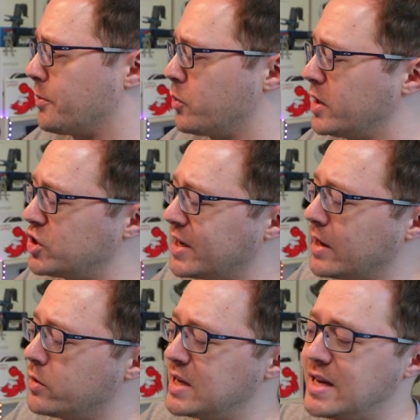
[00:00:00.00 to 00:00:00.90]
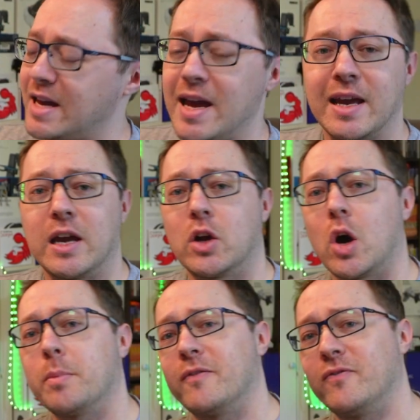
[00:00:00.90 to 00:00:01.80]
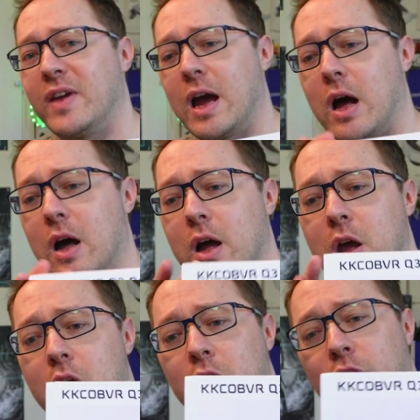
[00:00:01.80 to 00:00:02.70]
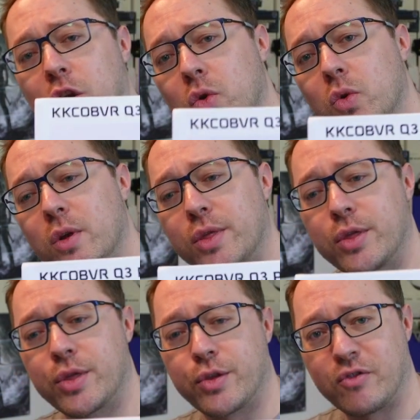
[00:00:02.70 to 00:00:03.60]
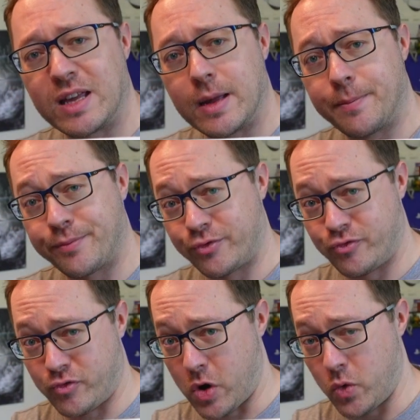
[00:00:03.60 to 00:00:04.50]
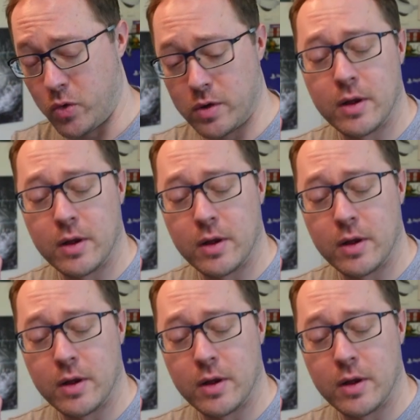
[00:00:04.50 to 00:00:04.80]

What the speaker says: We are checking out the BOBOVR Q3 Pro.